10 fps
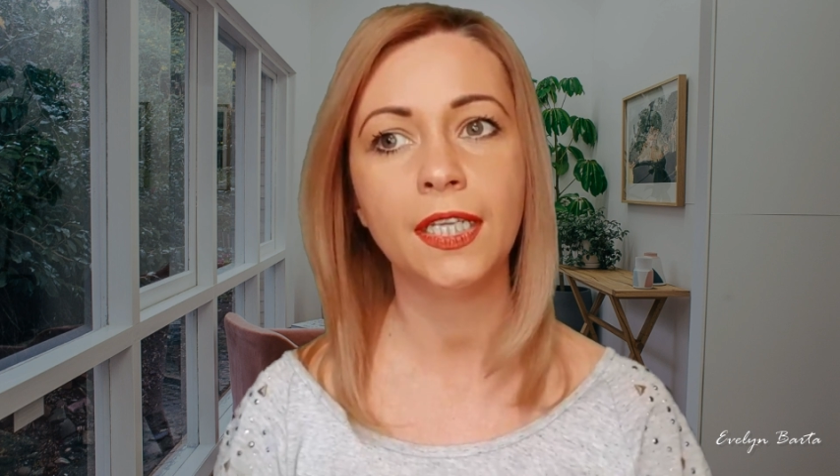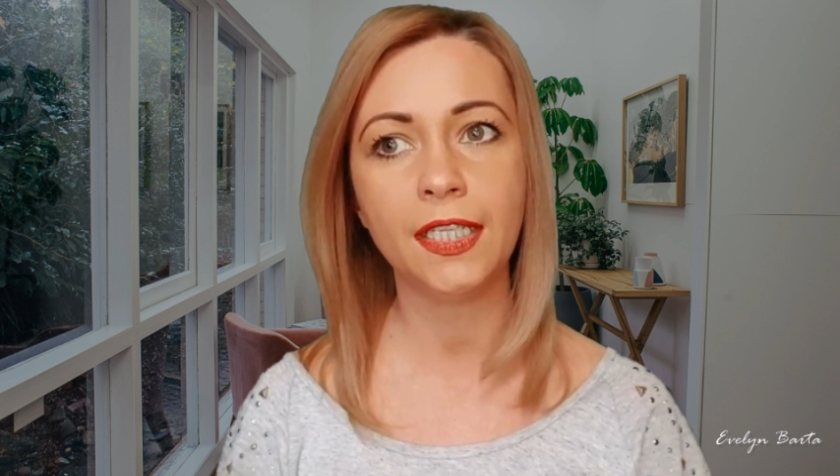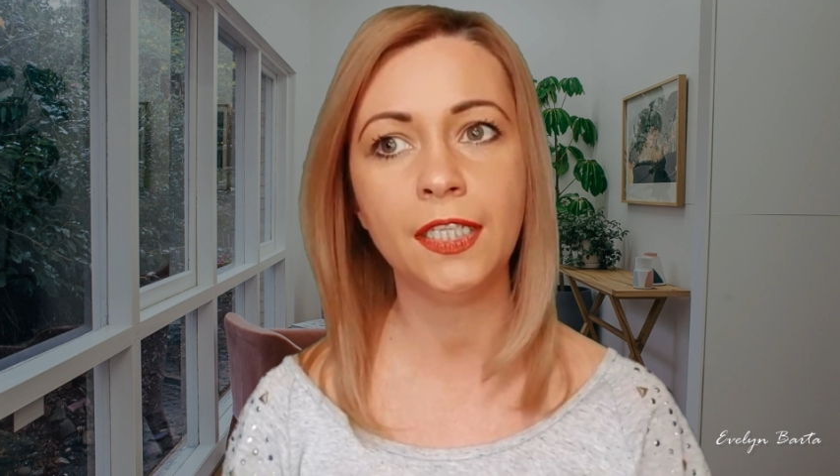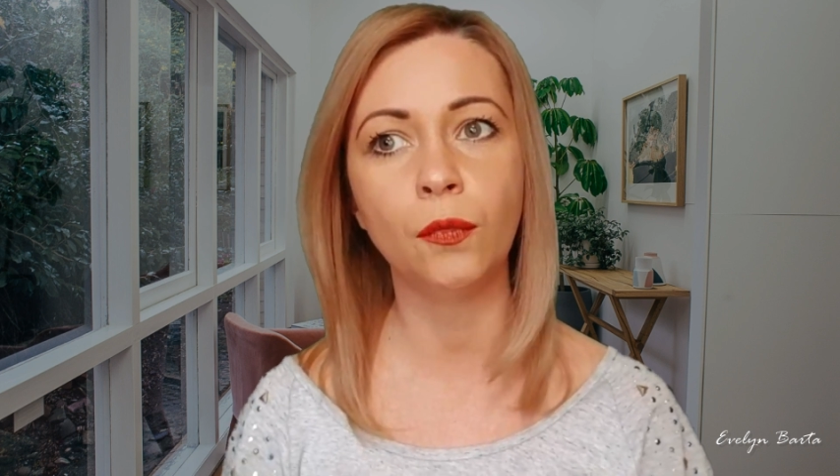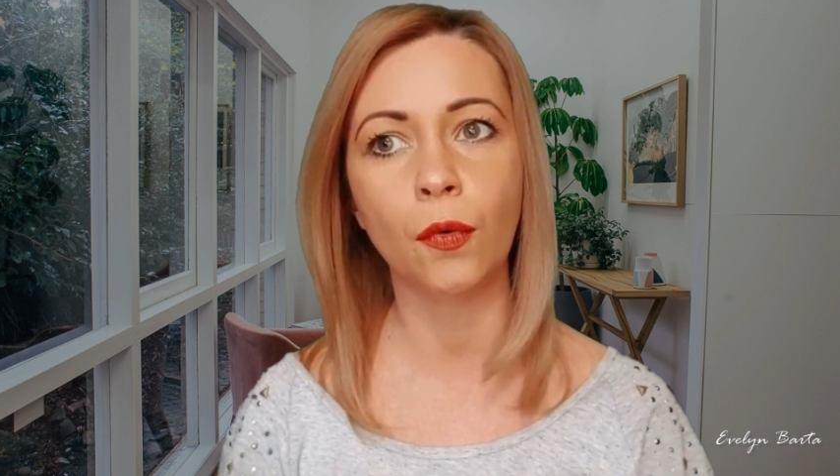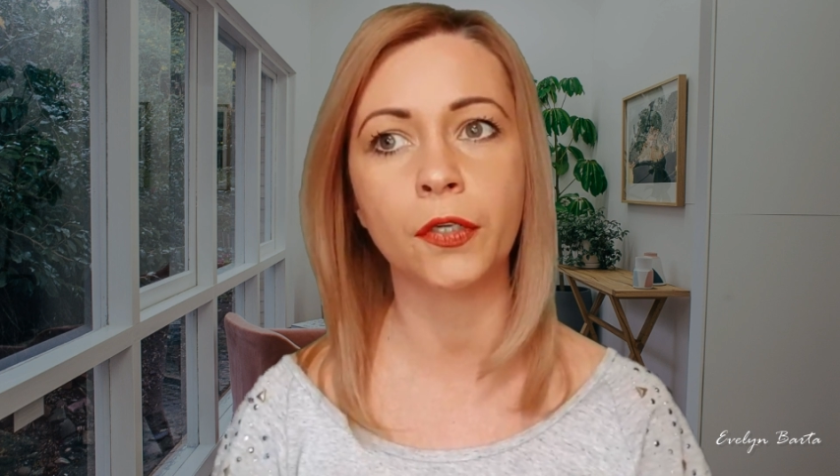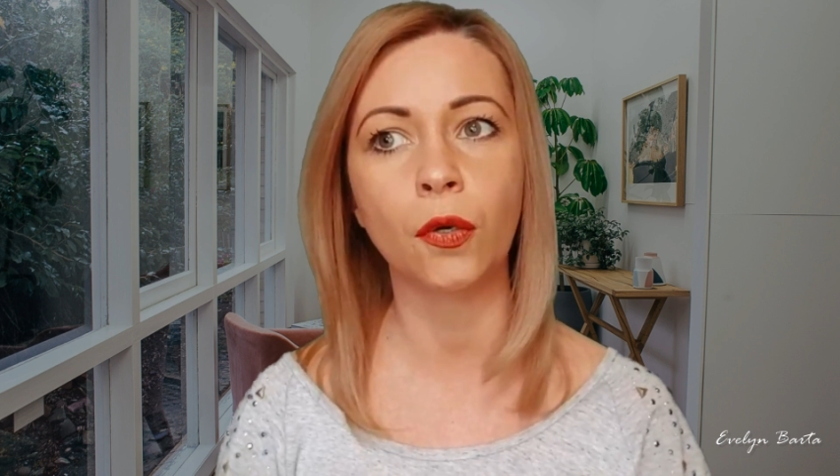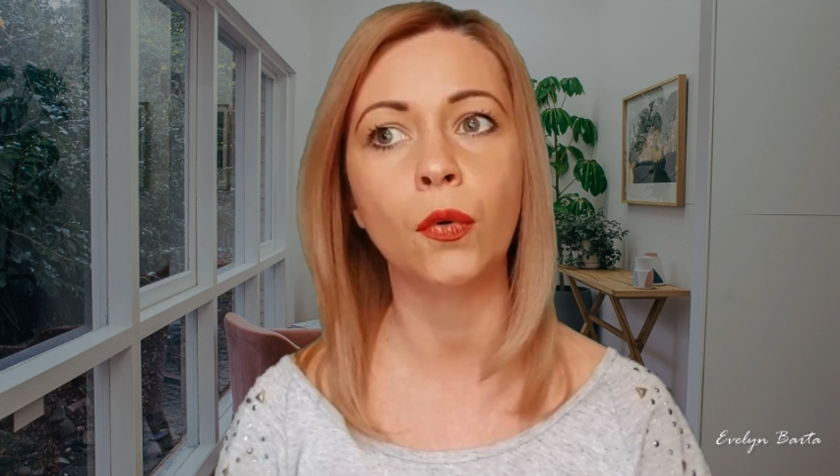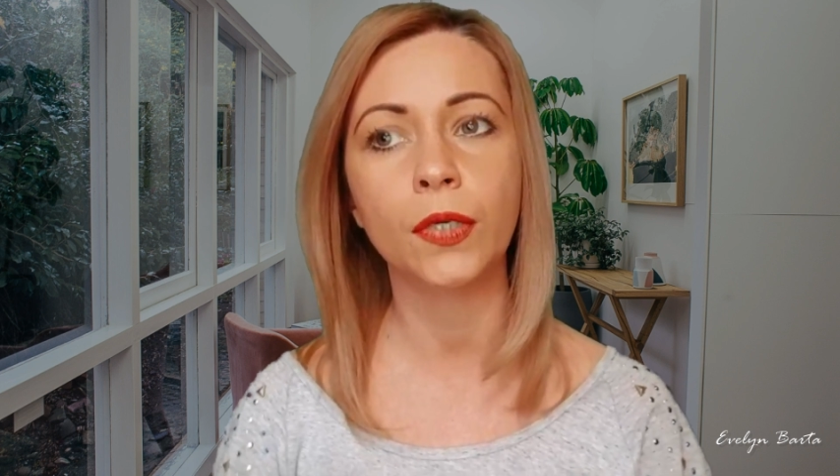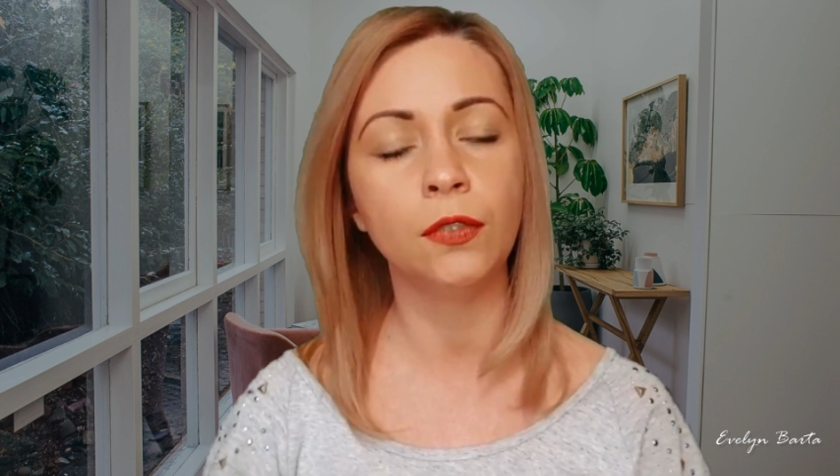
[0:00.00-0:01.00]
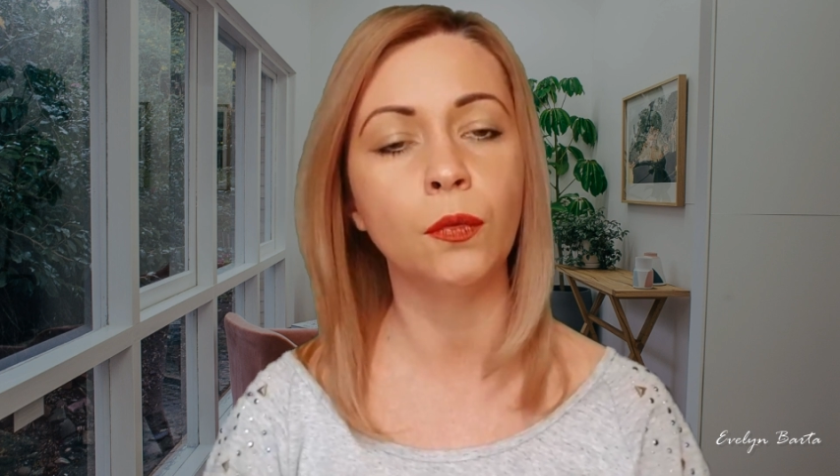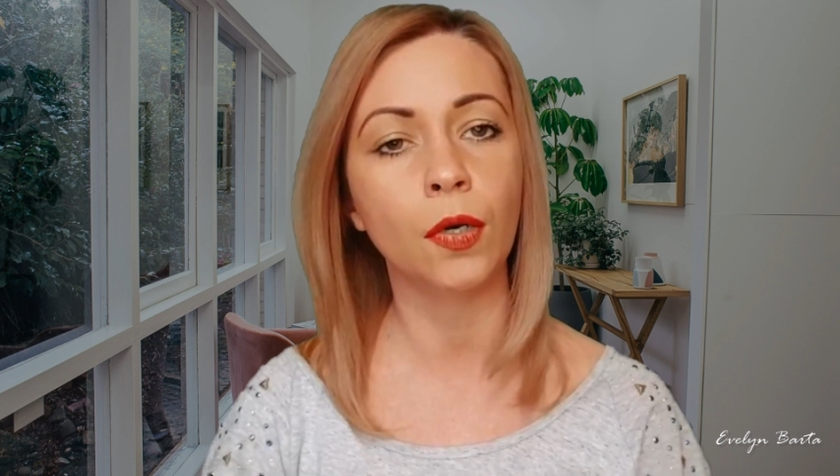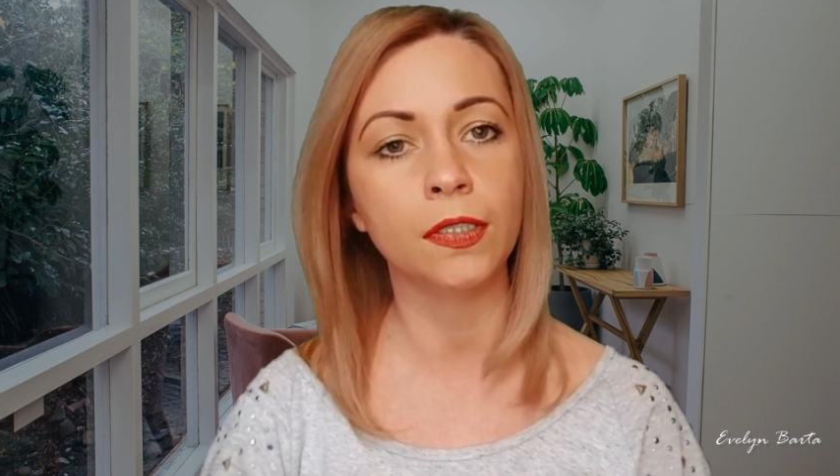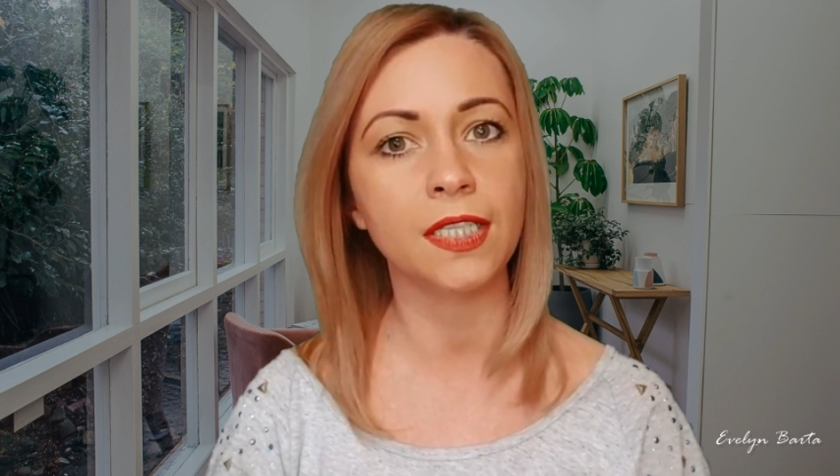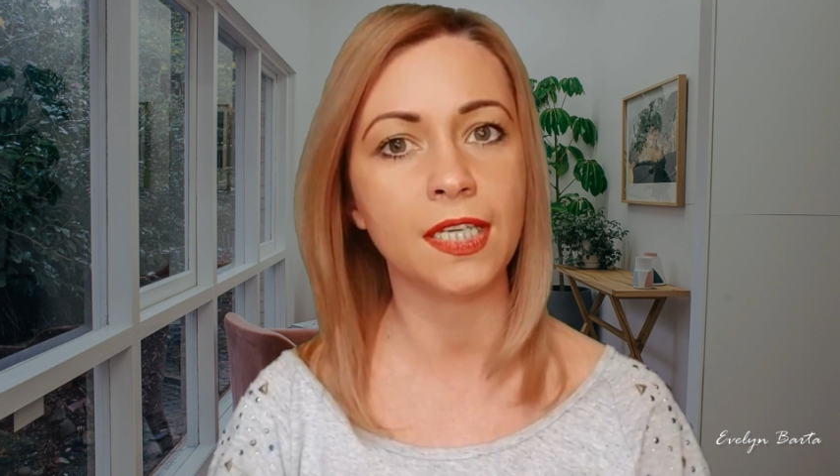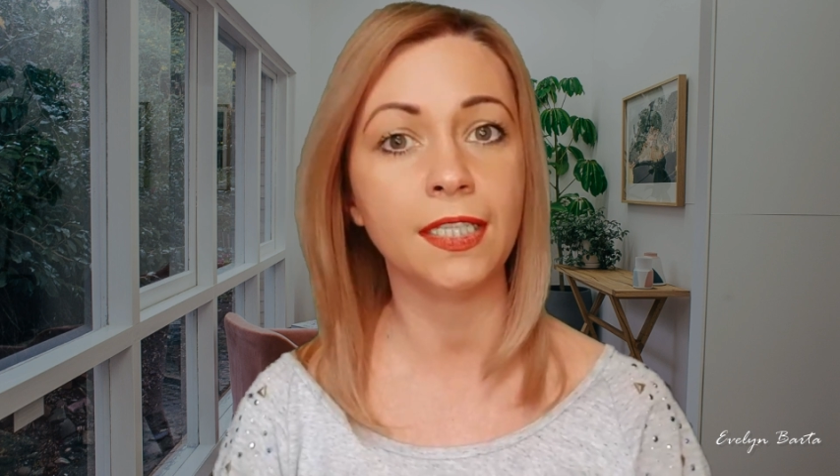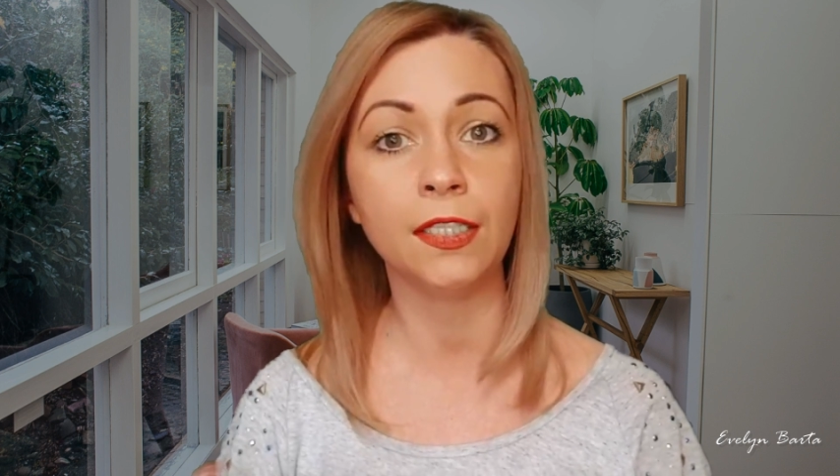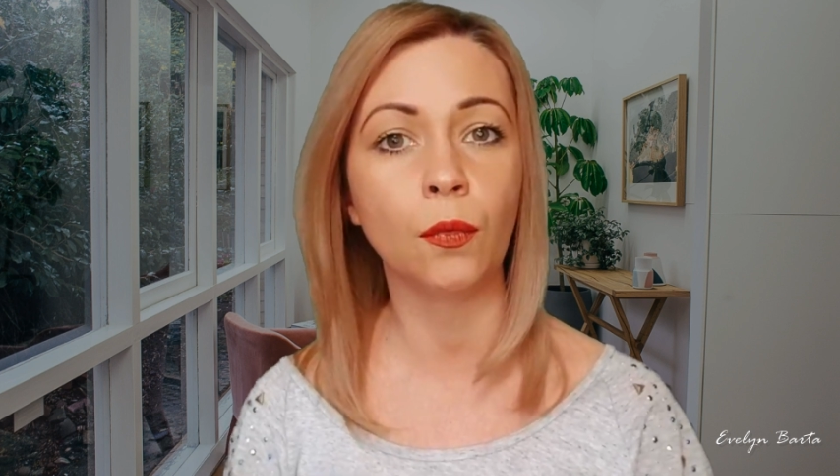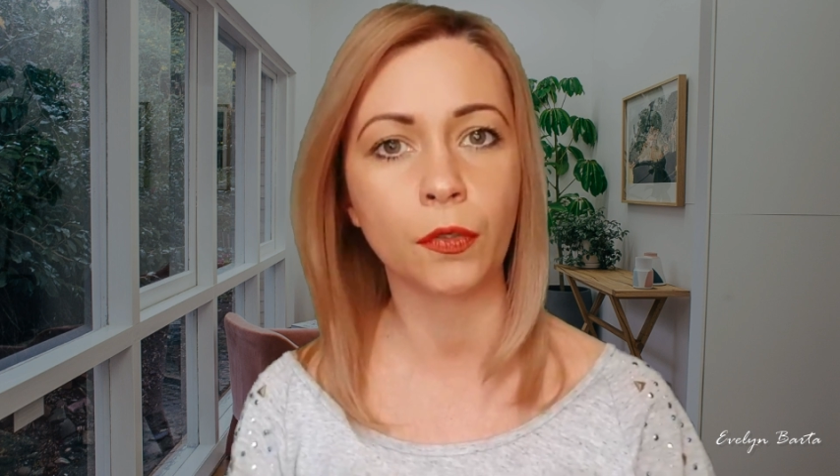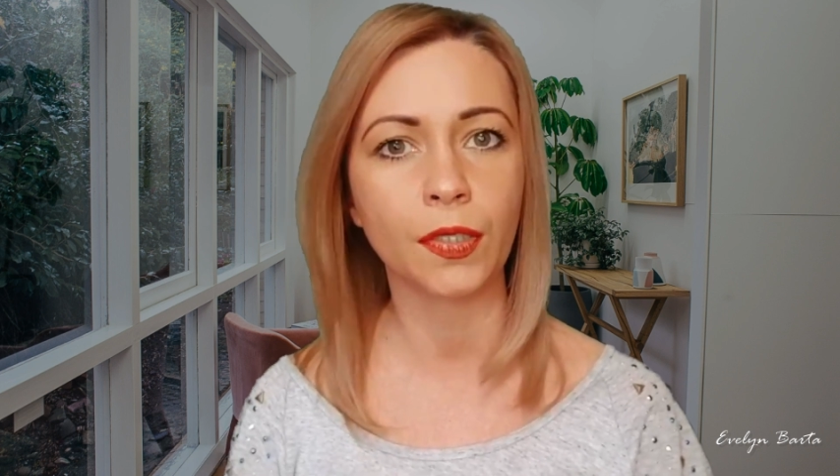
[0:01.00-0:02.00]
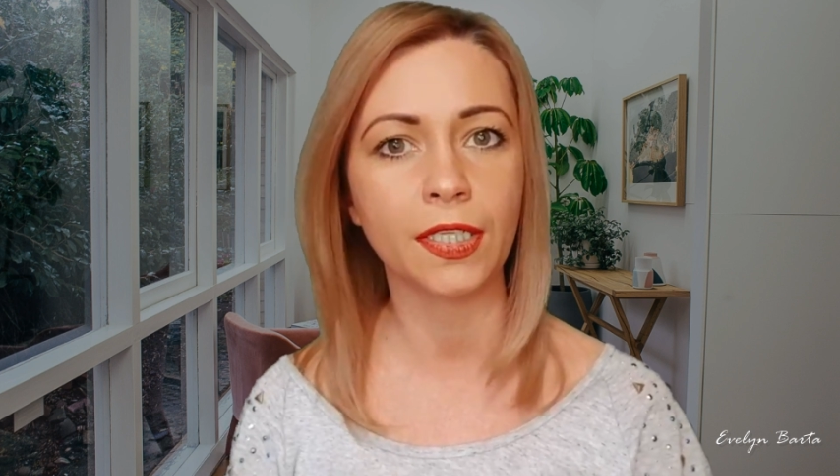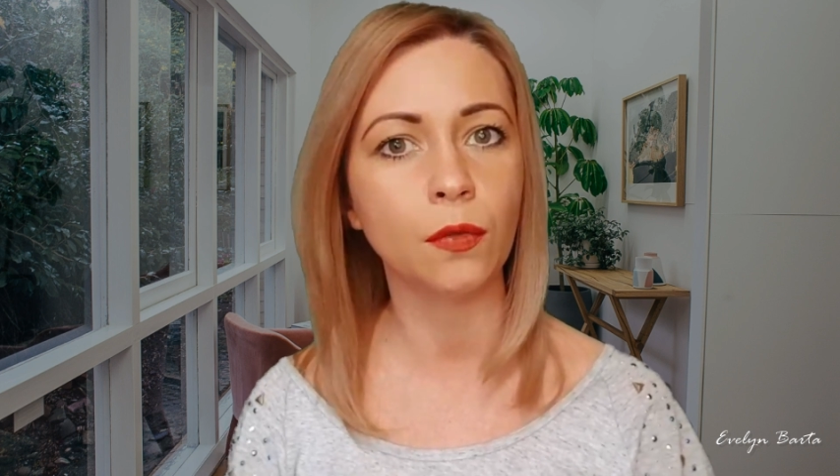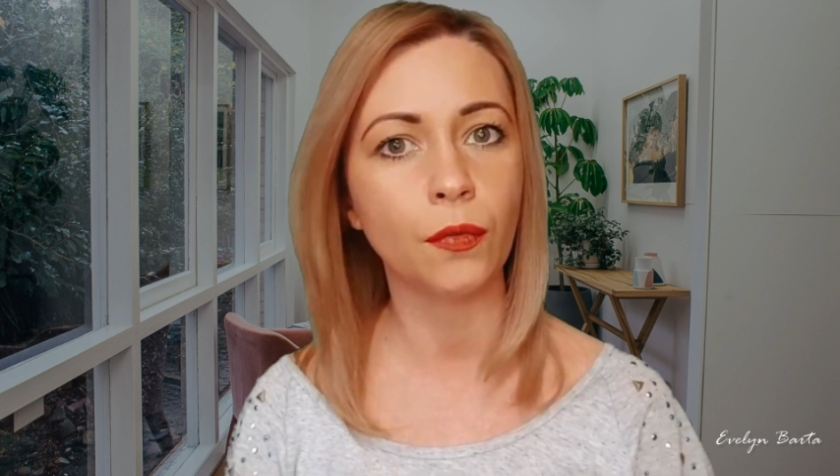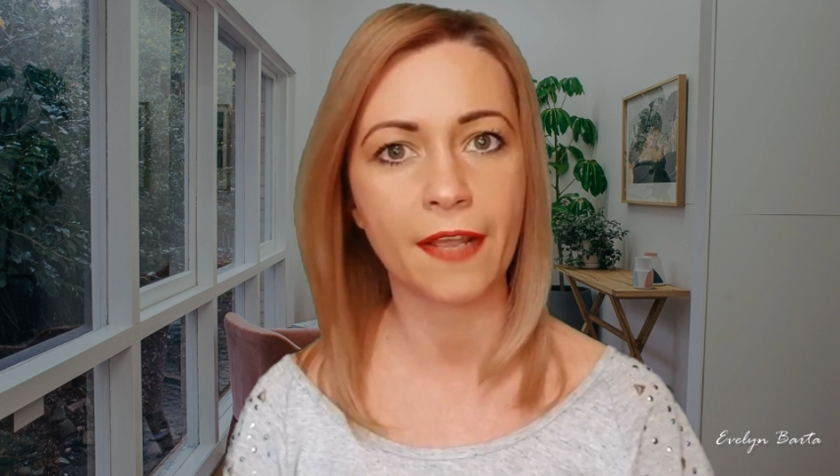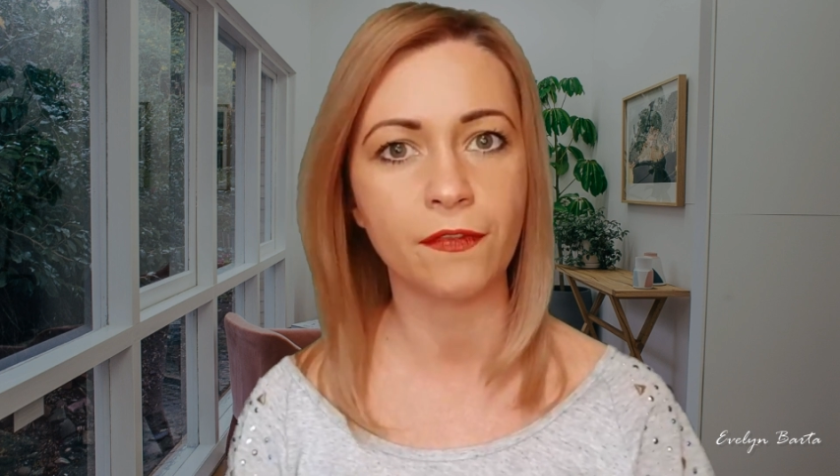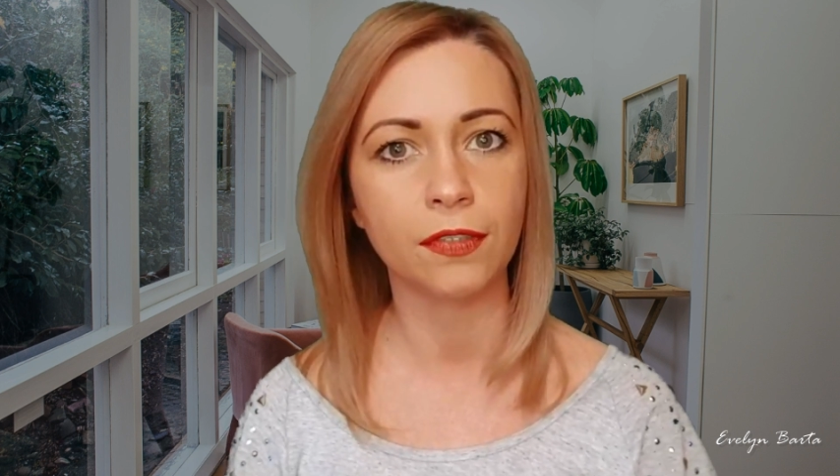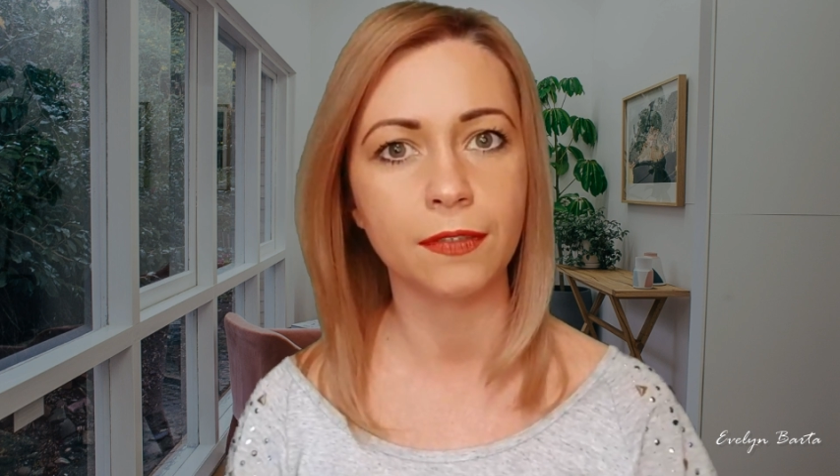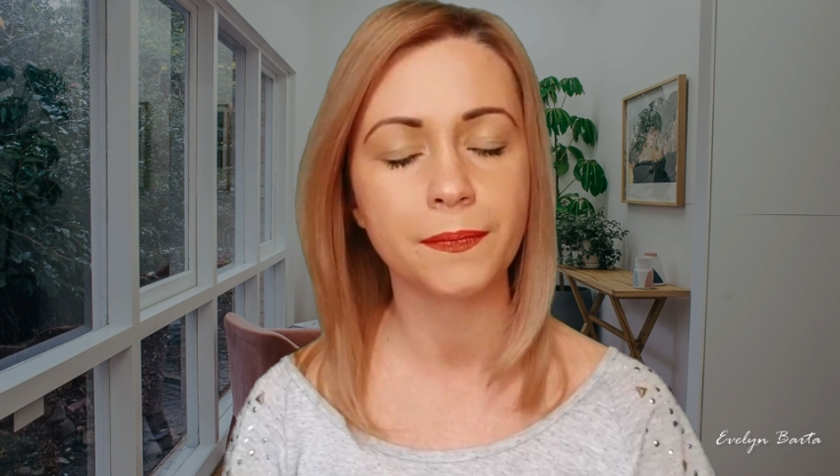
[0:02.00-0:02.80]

in one go, in one day, in 1 week, whatever.